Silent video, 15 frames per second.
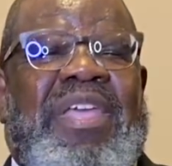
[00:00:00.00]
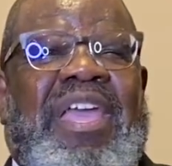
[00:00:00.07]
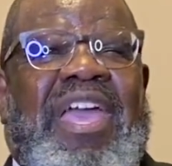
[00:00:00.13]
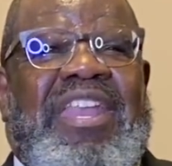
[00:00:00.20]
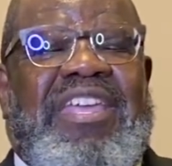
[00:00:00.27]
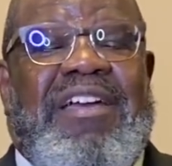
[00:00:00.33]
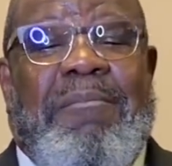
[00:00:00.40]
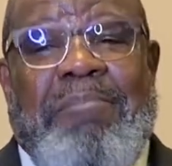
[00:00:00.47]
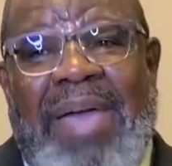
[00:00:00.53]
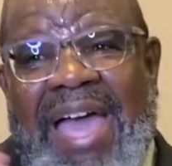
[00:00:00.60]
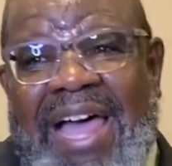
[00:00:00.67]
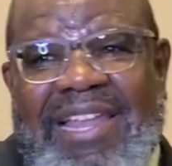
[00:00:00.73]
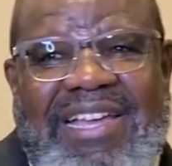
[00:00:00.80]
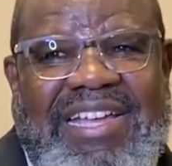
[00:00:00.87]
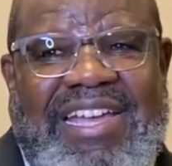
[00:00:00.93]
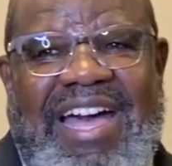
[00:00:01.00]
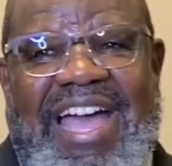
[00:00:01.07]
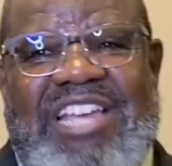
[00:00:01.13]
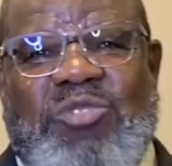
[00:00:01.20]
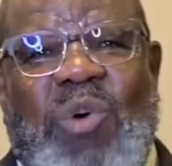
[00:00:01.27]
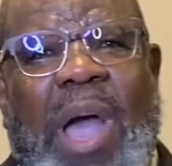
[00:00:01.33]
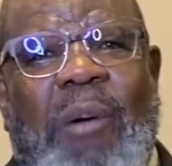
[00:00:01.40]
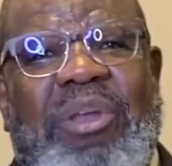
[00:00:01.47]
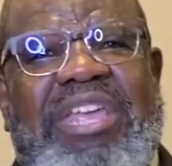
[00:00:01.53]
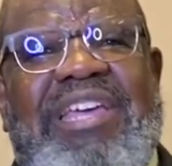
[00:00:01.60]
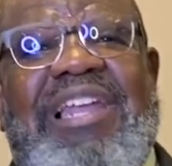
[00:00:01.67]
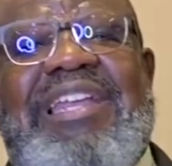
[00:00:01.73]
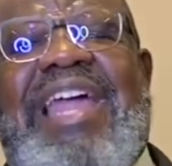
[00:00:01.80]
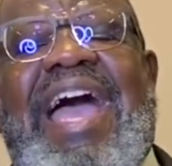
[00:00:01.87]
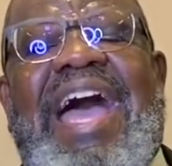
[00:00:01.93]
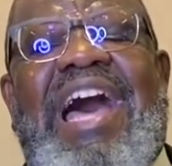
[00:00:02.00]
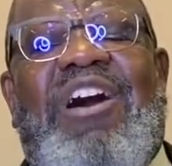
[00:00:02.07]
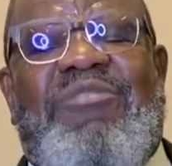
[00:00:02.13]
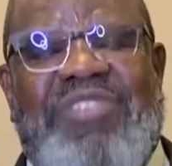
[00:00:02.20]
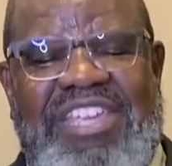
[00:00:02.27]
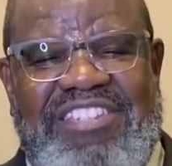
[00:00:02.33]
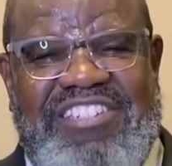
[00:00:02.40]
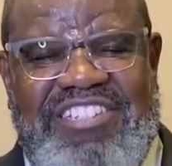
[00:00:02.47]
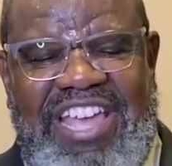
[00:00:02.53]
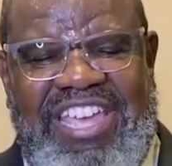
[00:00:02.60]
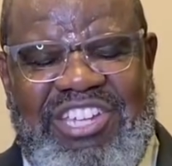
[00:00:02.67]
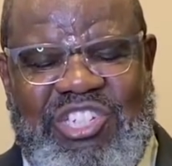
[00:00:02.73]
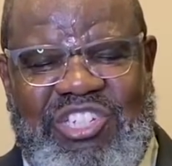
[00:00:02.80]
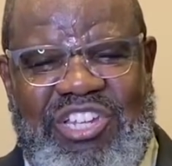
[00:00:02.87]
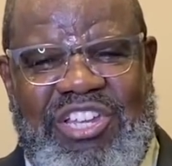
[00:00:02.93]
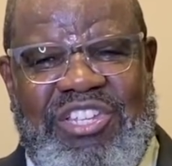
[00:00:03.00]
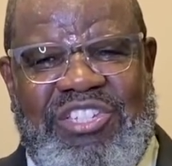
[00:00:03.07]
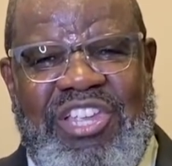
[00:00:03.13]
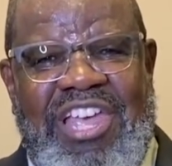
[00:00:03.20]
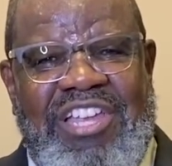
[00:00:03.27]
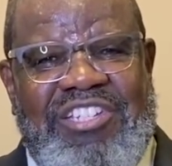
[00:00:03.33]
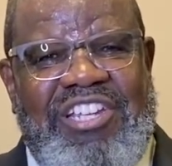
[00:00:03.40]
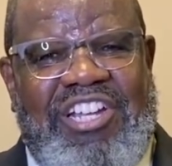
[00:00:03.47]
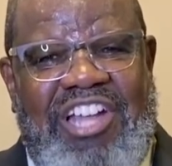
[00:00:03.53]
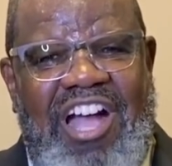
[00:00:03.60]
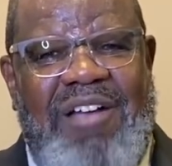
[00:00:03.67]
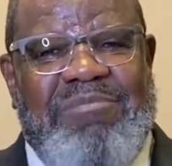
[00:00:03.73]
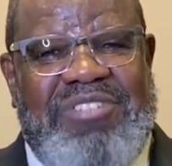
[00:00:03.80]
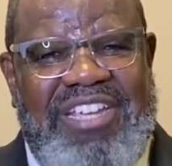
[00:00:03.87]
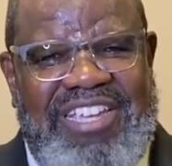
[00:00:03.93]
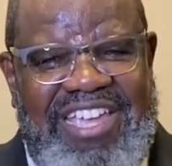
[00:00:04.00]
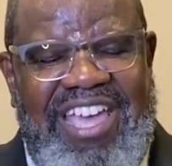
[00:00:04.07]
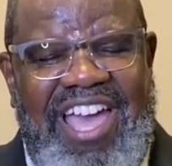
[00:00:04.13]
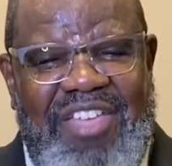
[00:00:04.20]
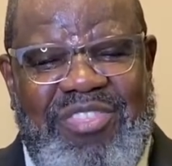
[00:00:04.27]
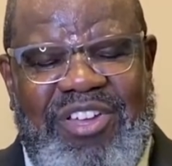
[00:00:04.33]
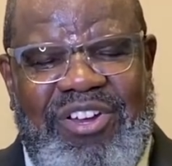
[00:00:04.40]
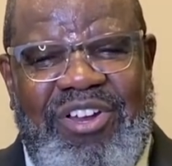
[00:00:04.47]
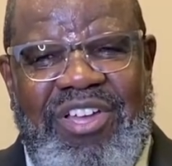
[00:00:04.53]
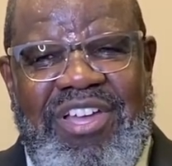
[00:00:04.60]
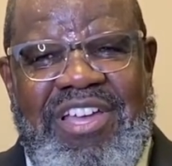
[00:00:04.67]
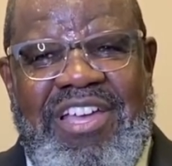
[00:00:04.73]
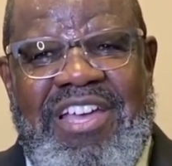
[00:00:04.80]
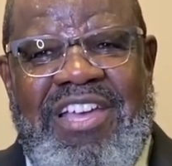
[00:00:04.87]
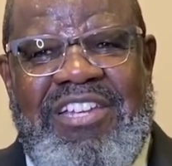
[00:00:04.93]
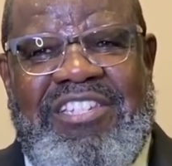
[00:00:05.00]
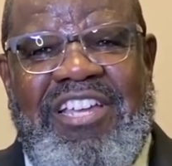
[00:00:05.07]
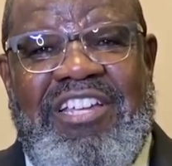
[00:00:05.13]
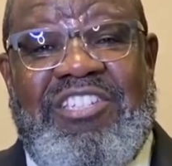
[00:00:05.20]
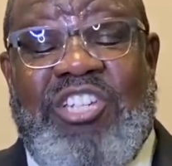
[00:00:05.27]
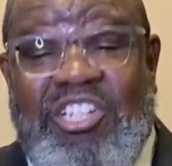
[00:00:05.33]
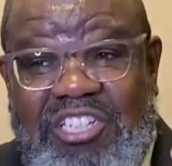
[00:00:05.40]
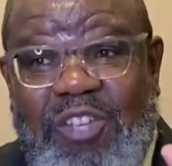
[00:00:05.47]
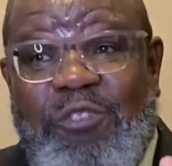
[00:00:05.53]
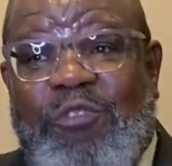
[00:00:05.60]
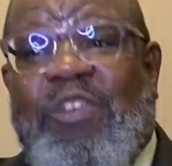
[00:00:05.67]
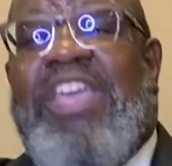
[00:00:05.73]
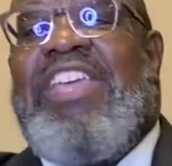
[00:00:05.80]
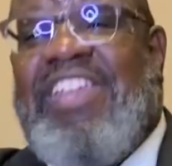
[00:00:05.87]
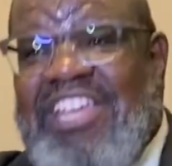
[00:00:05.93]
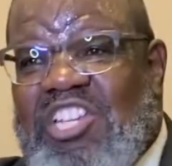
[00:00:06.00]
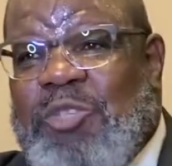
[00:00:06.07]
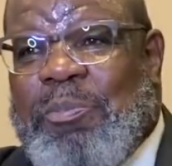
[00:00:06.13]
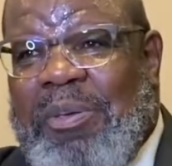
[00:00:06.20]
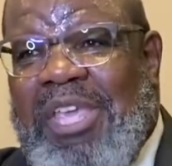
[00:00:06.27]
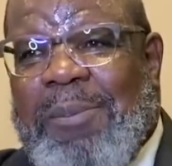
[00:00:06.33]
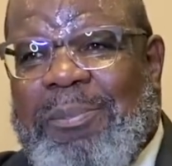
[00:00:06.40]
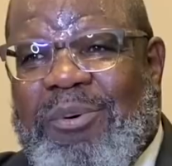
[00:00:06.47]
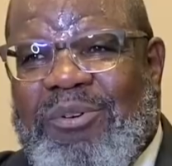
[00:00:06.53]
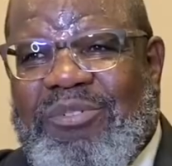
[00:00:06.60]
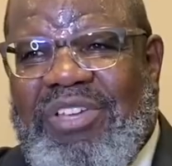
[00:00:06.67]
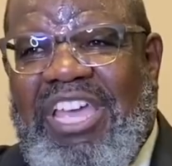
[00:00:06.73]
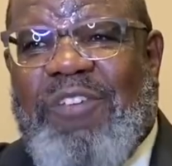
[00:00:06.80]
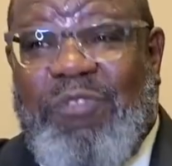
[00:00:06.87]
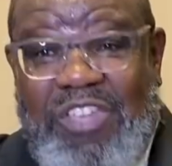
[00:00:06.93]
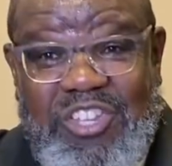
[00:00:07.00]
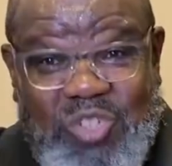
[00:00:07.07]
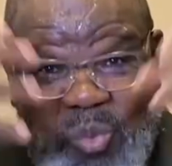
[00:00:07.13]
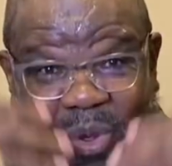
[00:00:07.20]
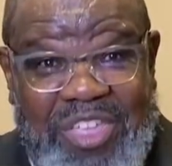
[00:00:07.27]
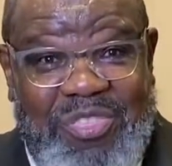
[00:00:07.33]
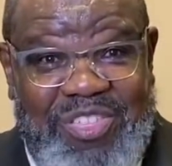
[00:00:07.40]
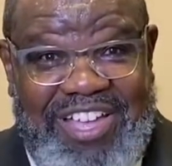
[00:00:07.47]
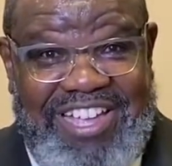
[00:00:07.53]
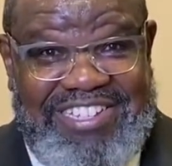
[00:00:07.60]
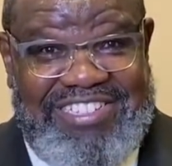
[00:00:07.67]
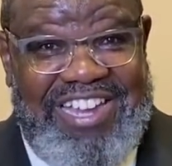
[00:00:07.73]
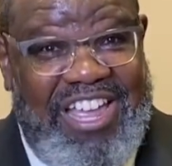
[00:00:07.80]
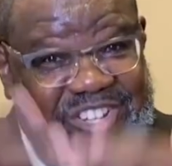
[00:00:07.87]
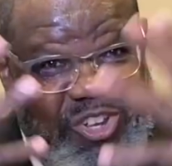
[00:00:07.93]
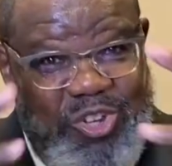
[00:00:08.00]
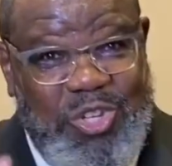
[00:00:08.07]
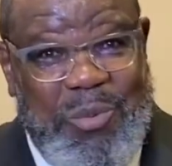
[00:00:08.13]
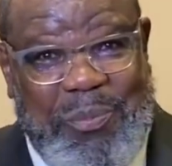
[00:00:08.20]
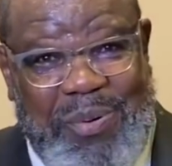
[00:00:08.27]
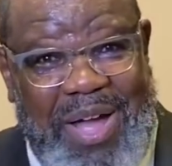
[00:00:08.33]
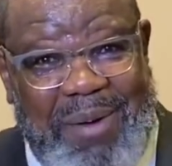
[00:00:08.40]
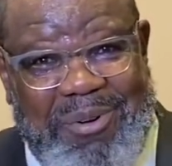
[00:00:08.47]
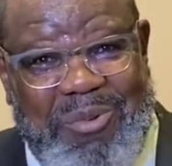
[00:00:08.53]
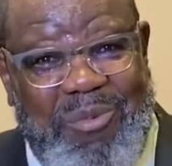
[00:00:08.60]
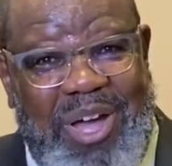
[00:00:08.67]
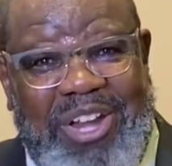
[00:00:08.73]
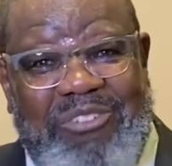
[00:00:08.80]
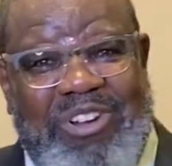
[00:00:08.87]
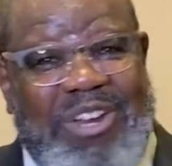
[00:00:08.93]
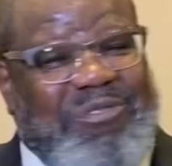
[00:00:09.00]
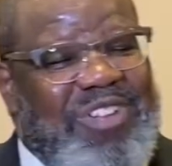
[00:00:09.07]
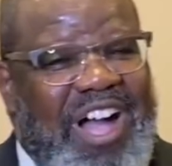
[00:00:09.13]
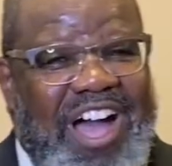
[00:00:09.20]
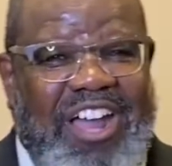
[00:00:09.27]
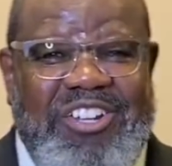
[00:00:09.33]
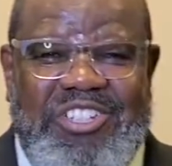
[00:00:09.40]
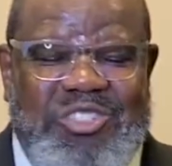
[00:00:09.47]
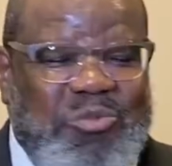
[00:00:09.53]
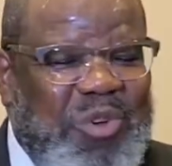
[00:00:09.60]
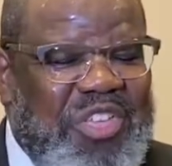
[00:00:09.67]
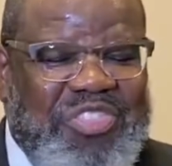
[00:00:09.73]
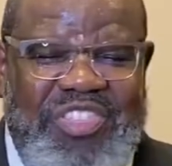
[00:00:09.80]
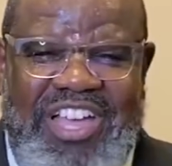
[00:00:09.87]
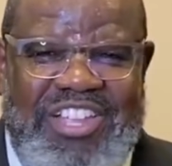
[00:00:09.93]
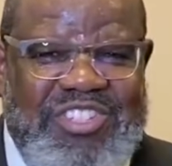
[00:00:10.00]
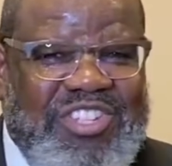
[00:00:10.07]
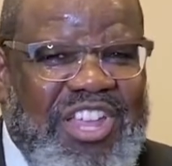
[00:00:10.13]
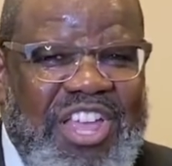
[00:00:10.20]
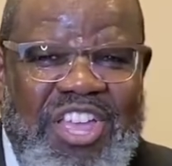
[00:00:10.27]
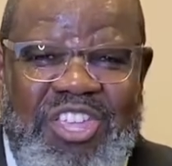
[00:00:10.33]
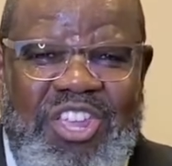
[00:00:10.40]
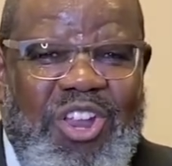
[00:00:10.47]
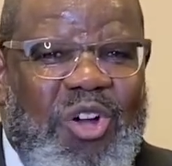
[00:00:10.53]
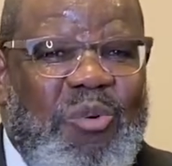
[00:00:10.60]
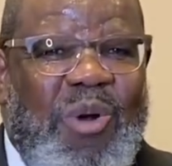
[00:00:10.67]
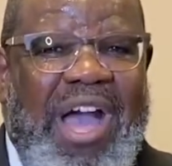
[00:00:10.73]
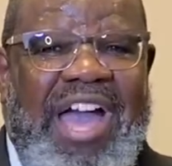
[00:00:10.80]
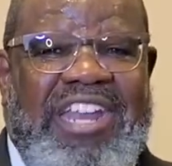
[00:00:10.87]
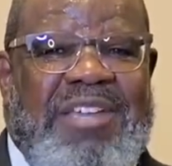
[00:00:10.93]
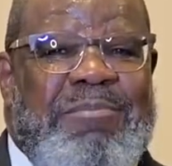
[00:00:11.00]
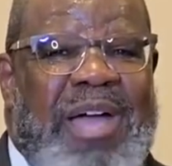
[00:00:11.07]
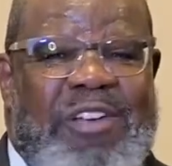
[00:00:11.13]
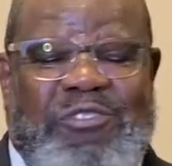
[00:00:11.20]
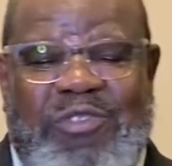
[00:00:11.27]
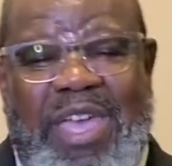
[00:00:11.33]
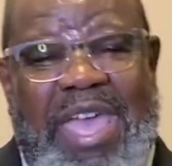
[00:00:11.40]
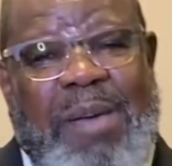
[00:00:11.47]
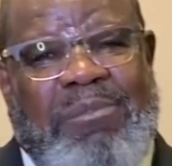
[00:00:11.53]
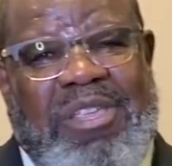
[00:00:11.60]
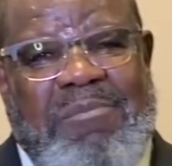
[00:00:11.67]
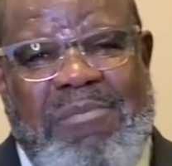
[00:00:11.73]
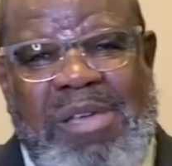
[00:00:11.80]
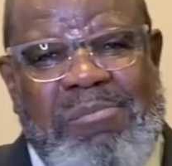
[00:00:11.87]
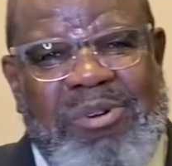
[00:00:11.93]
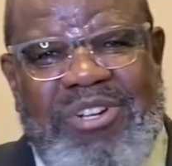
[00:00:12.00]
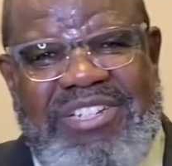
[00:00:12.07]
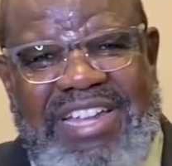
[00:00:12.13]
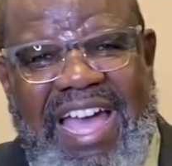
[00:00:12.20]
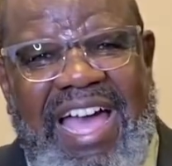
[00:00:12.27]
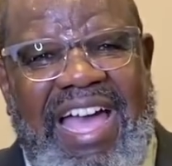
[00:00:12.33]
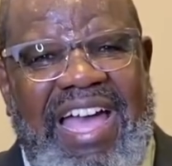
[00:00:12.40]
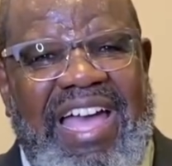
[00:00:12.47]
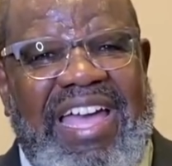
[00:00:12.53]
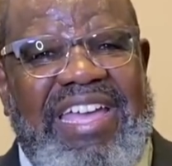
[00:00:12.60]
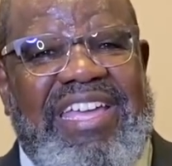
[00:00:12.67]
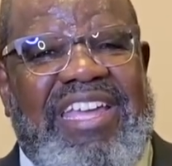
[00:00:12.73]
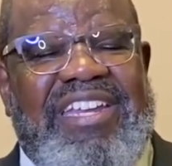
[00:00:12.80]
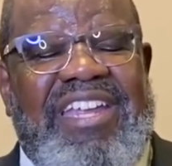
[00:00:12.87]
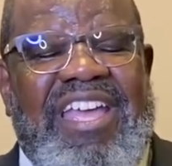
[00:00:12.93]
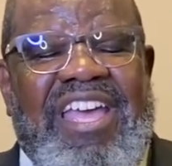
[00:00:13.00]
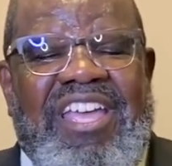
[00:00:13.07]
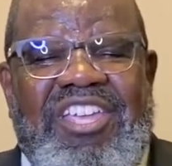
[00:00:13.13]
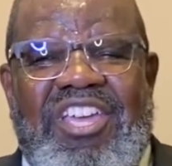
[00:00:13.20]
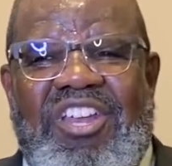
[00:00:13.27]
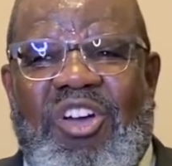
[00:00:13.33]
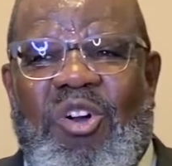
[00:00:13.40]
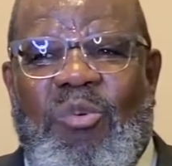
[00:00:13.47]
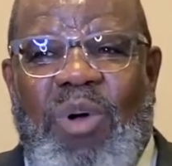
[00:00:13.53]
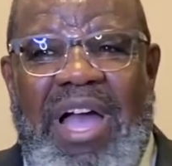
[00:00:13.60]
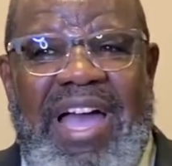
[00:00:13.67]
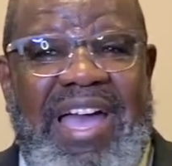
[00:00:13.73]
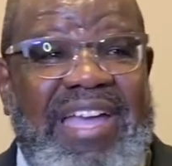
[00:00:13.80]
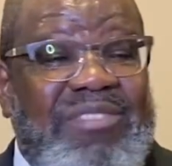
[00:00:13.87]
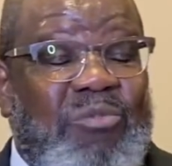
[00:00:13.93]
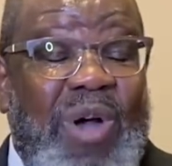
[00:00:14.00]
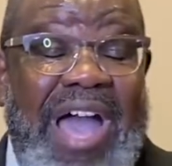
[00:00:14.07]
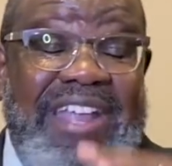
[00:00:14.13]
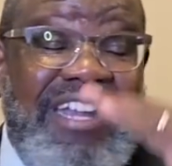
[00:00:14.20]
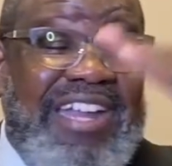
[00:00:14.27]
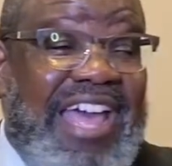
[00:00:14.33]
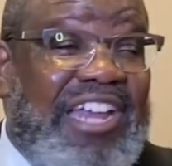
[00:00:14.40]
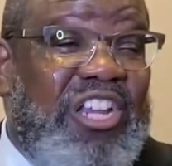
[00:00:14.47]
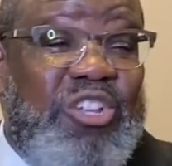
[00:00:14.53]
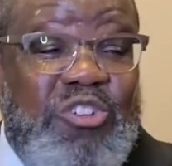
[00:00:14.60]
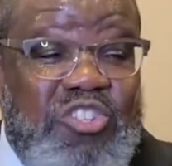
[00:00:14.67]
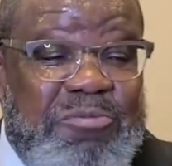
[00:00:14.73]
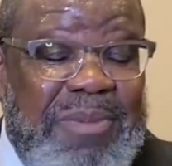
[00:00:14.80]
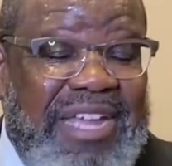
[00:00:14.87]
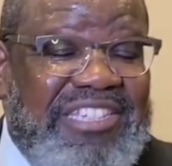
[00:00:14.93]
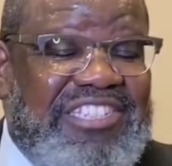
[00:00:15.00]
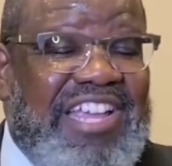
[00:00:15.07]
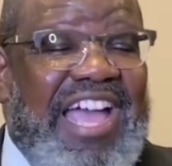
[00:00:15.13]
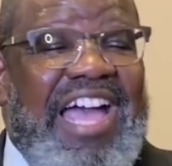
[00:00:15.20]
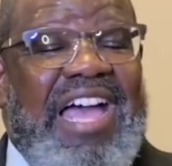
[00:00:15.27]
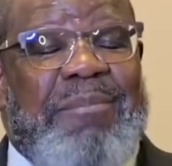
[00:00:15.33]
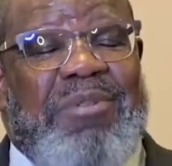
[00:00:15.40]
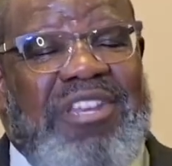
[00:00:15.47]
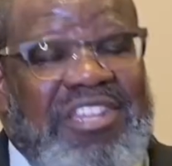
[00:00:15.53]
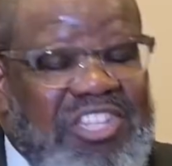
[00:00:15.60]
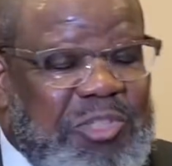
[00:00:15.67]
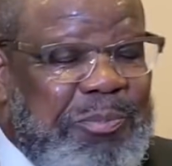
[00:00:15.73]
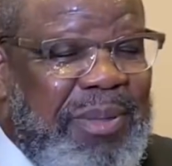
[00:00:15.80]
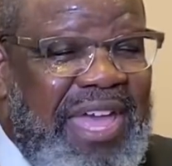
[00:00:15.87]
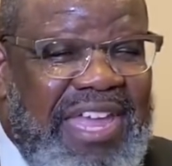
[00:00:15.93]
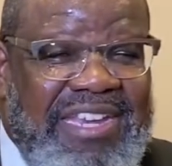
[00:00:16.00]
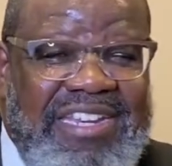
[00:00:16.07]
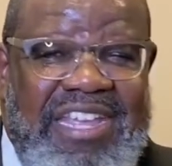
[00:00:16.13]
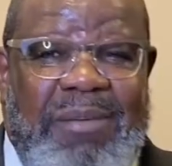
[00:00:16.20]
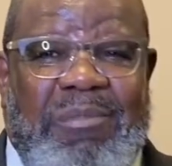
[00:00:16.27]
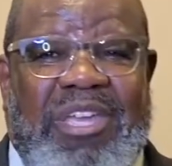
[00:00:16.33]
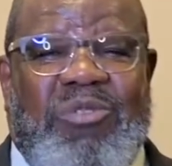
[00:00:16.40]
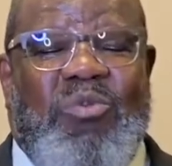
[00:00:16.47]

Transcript: And the Amalekites, why would he allow these nations to come together to, to defeat his people if he's with us. And I know you're probably wondering if God is with us, you know, why did my family member die? And, you know, why, why did I lose my job in this pandemic?